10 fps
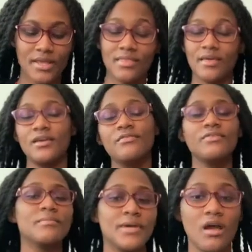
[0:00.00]
Thank you for
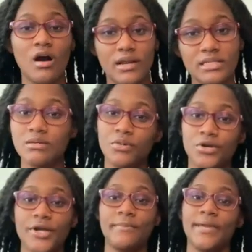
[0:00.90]
being honest about
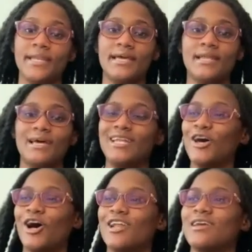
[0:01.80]
your opinion and not